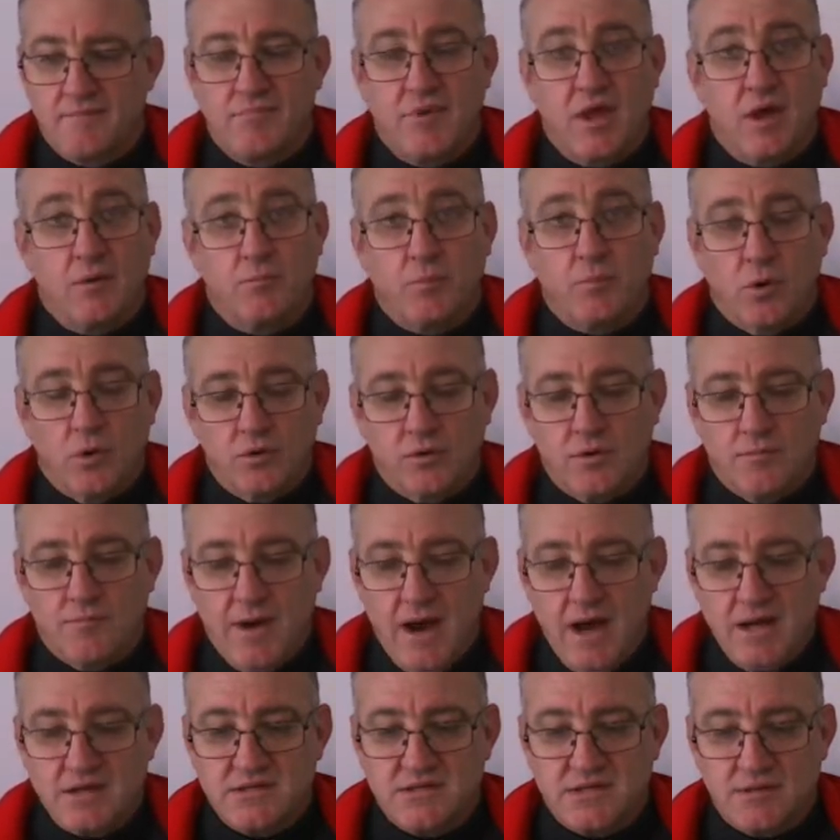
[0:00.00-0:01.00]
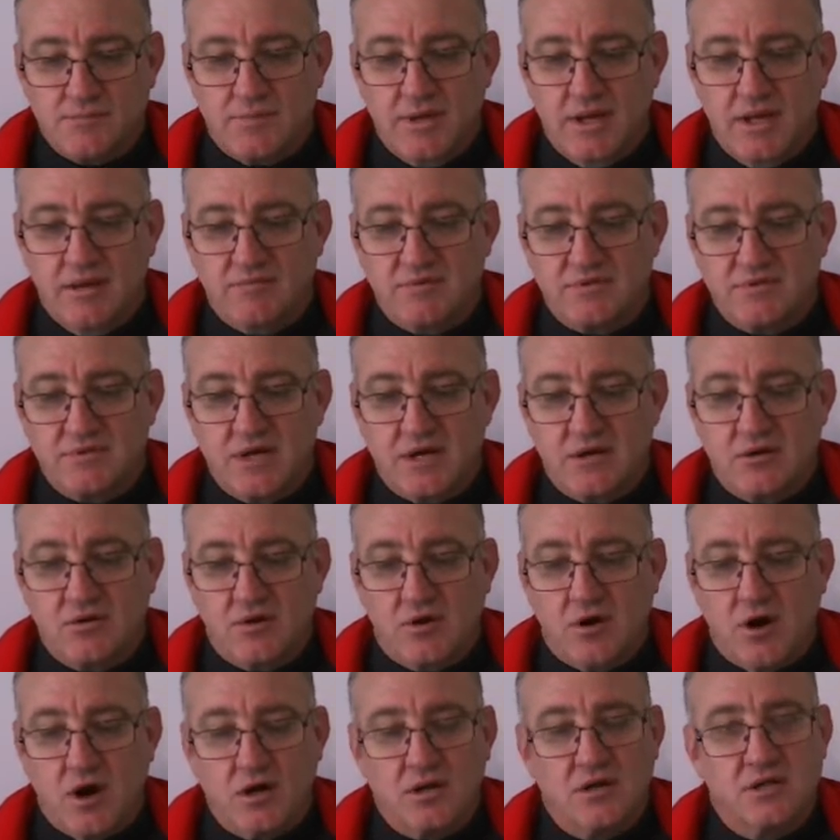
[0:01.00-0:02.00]
And Paul reminds the believers that
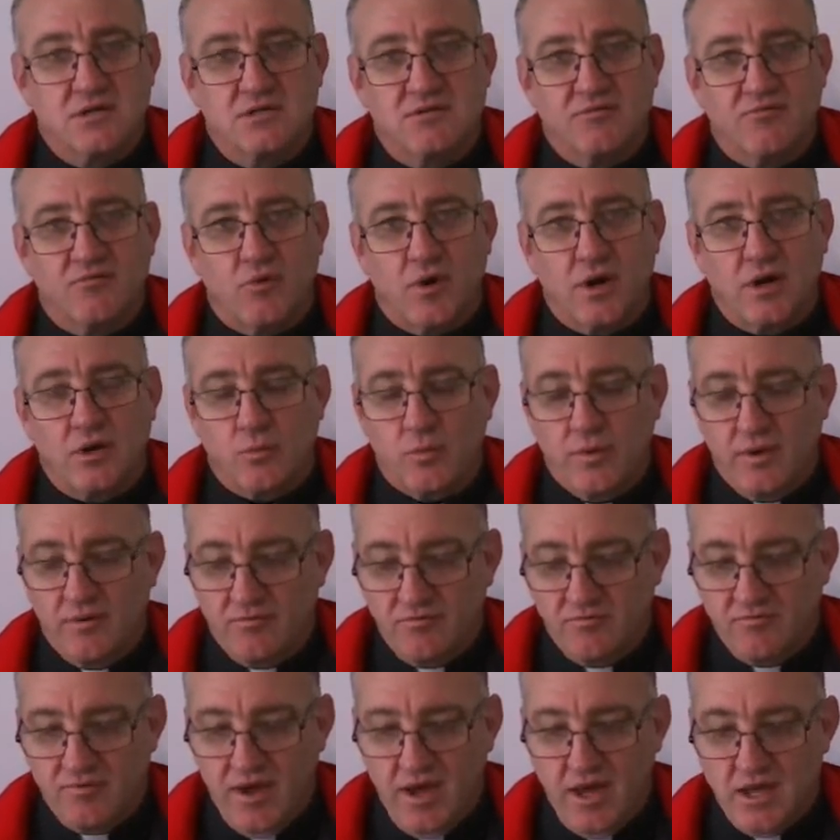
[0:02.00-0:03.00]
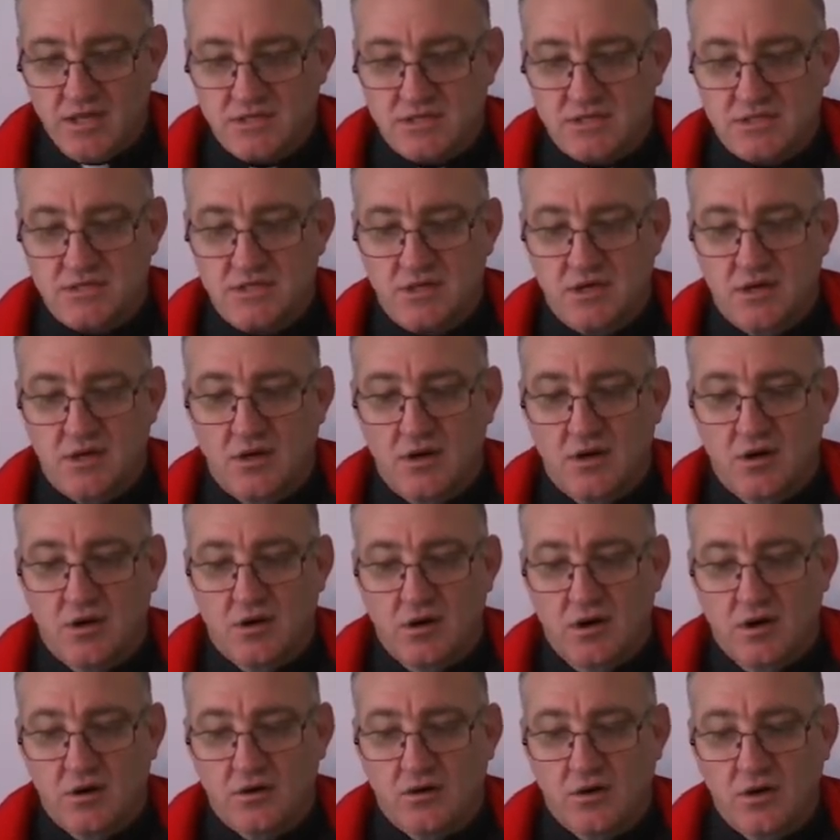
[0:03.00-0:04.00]
regardless of what we face
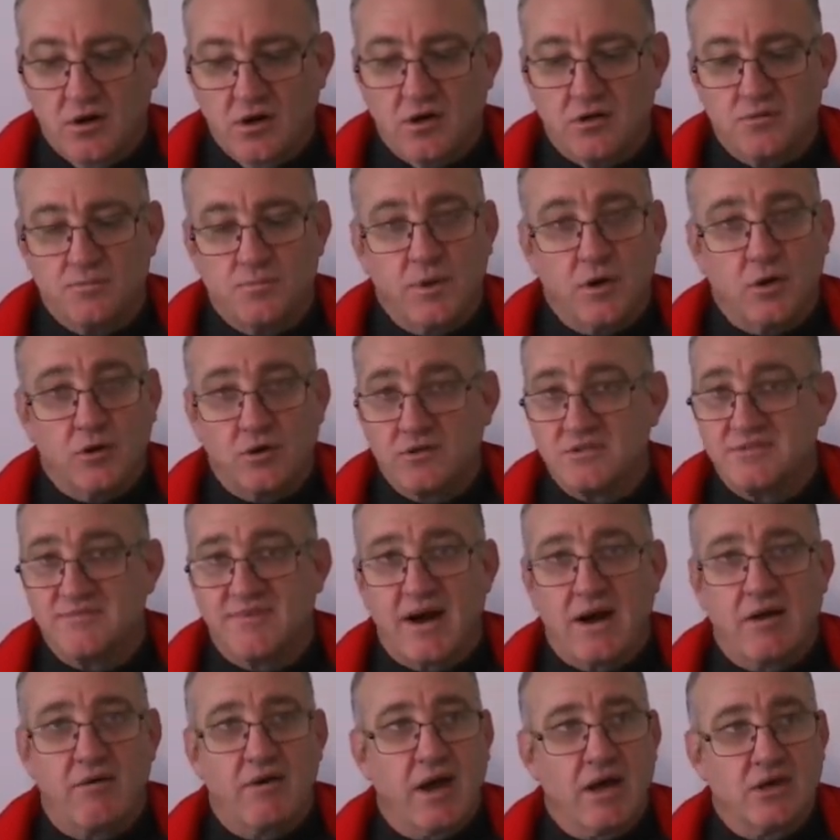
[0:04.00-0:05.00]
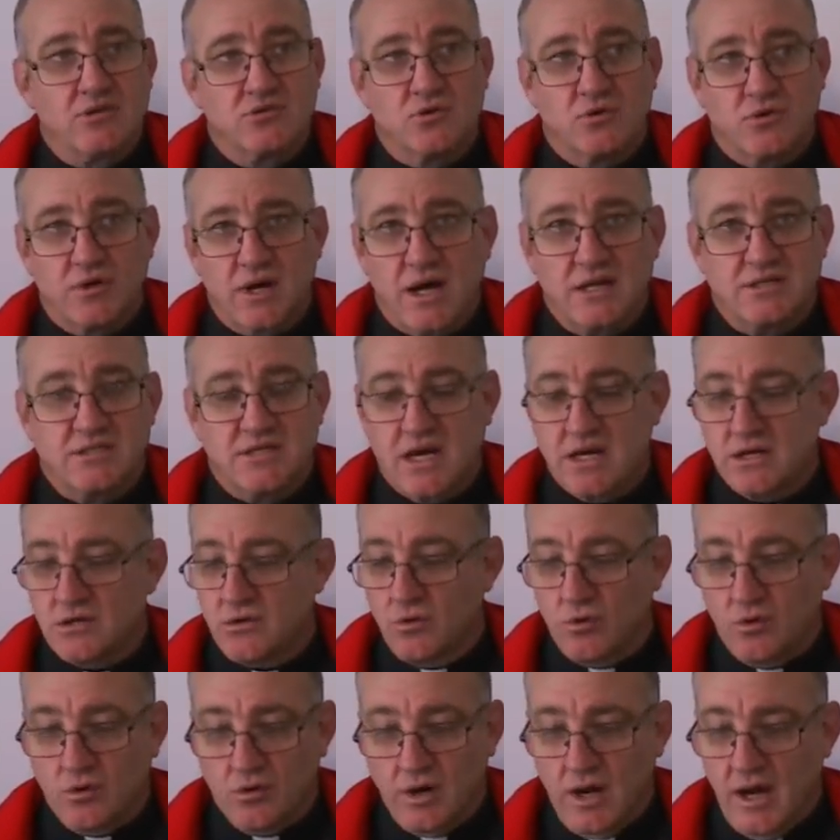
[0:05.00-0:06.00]
on earth because of our race or our gender
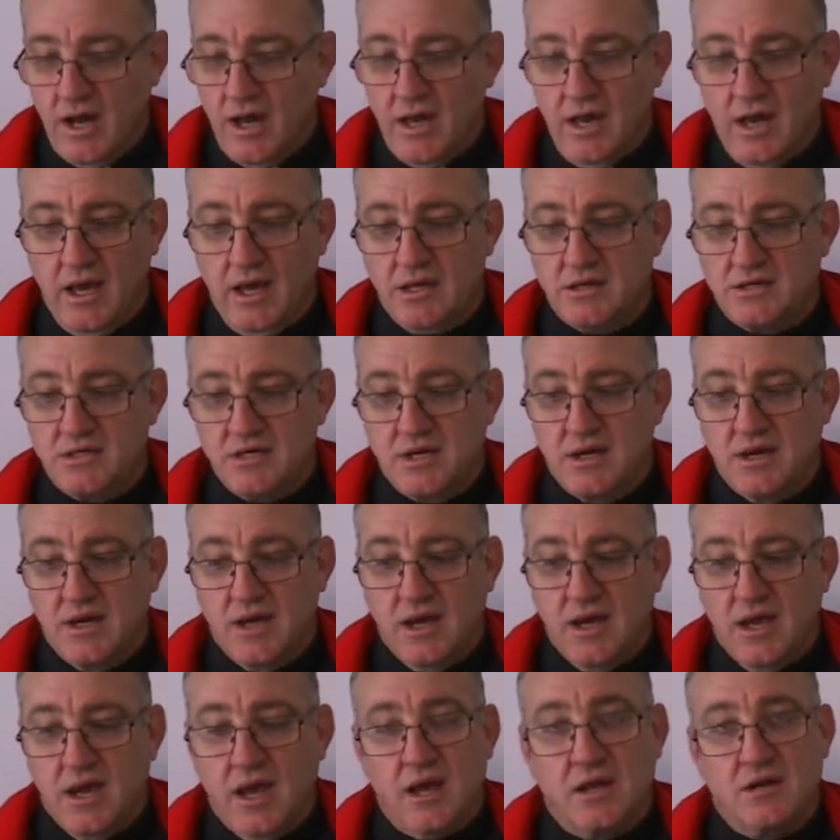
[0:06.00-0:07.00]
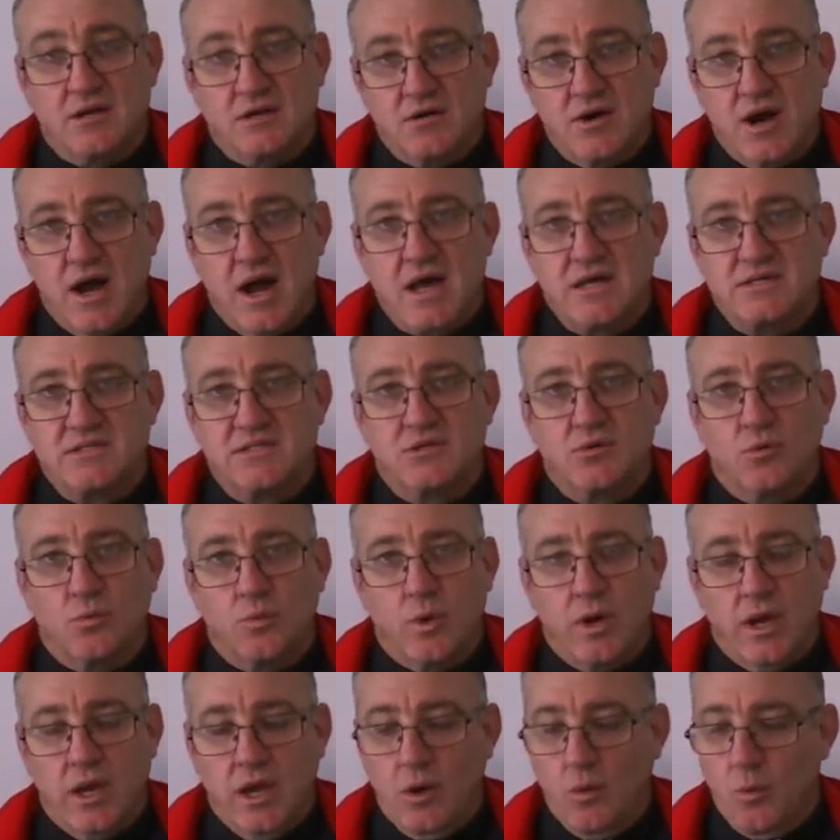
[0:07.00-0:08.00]
or our age, in Christ,
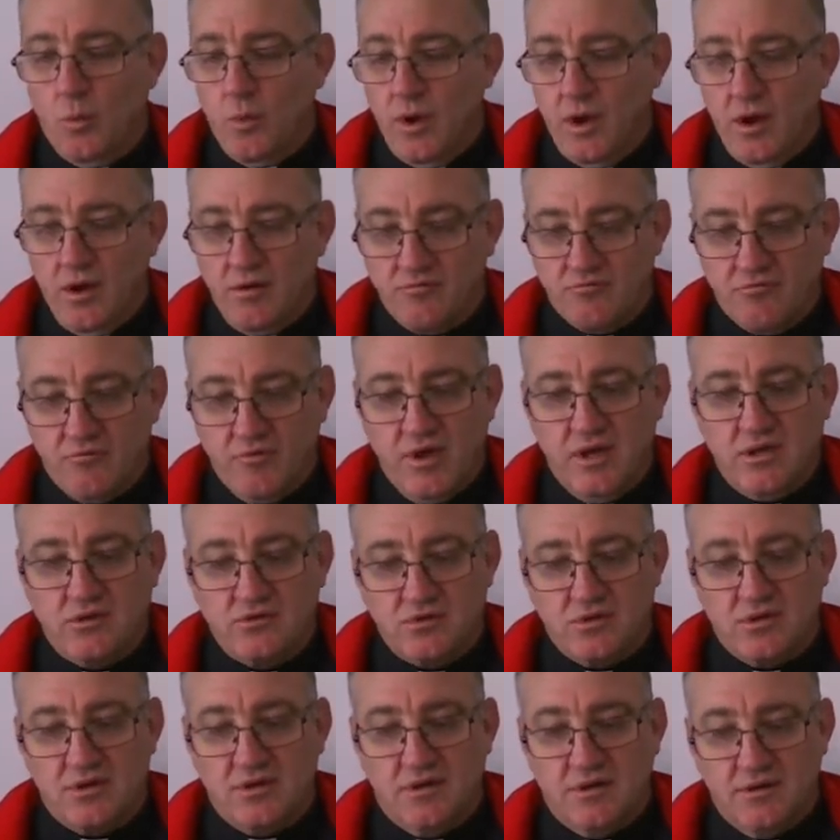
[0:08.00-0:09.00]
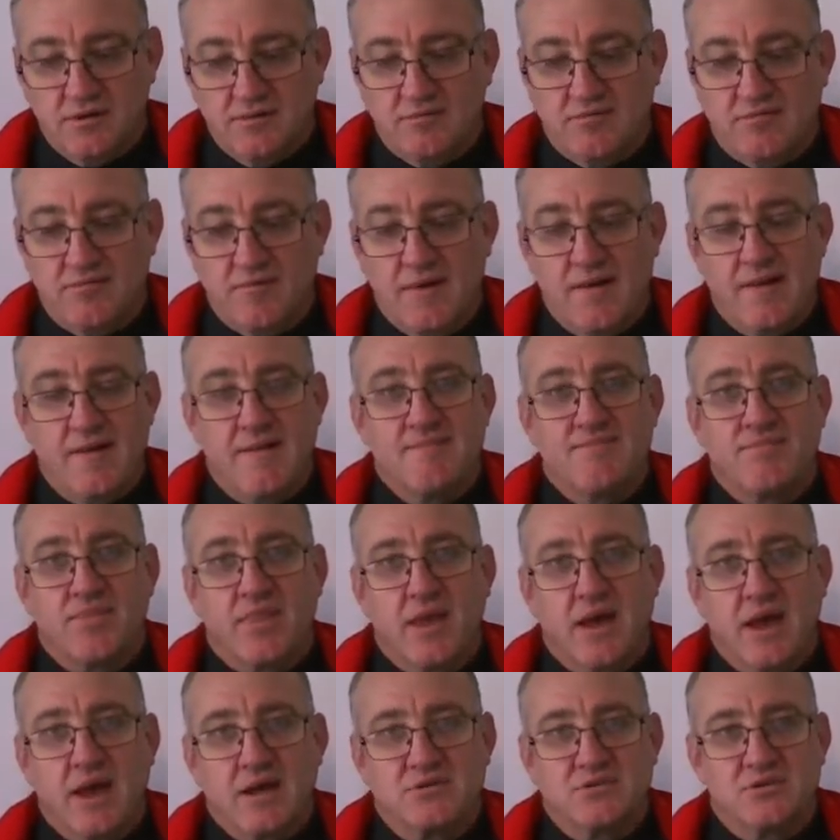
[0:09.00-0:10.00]
we are free to live
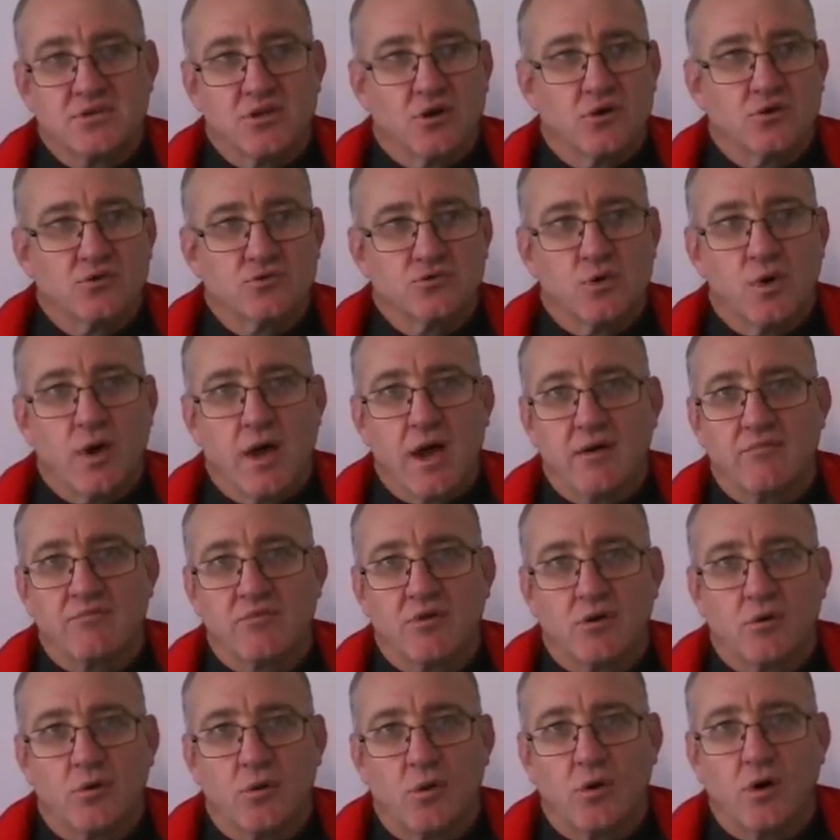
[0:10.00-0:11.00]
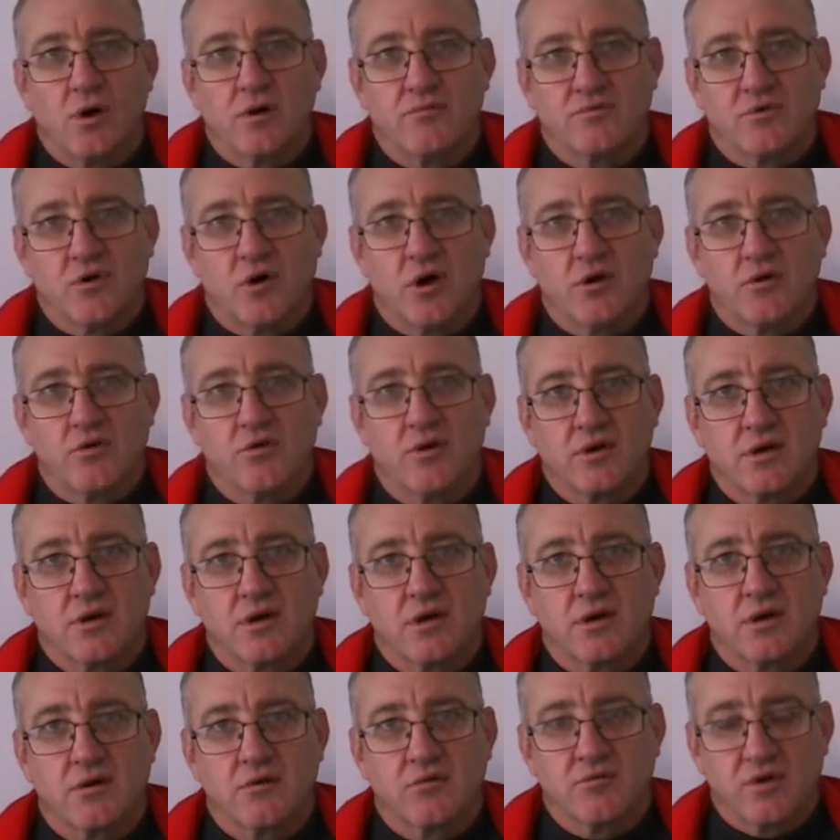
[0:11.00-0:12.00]
as those who have the law of God
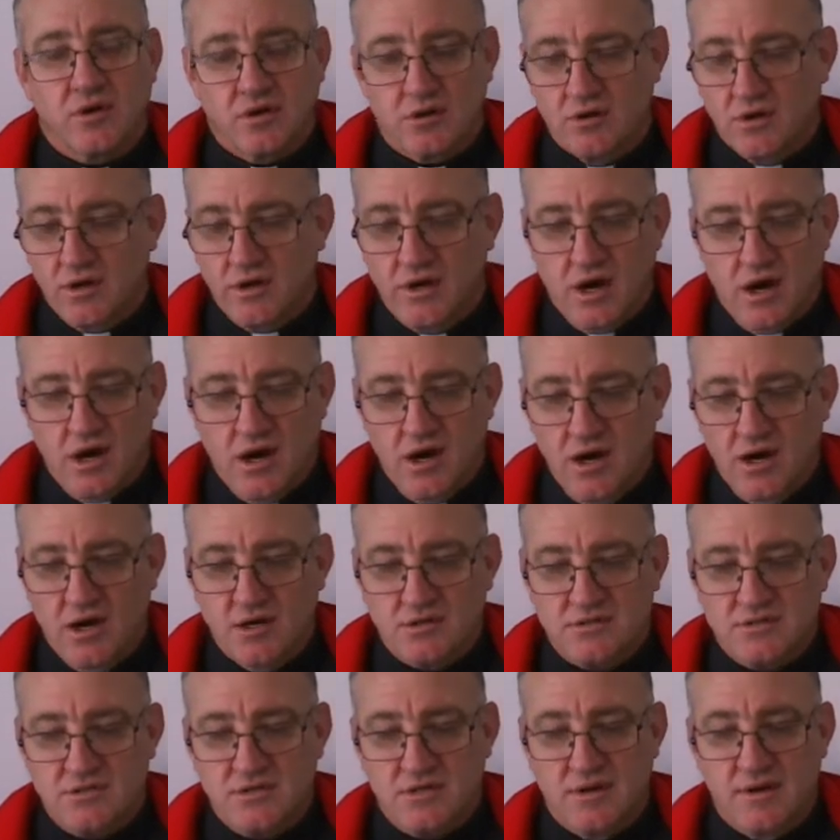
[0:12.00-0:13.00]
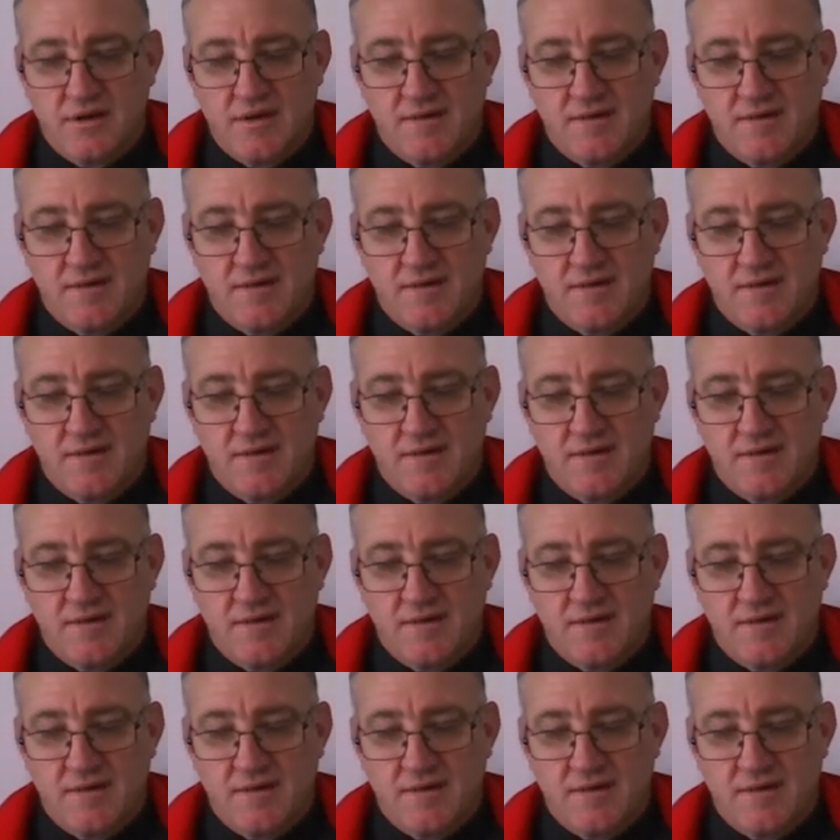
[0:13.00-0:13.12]
written on our hearts.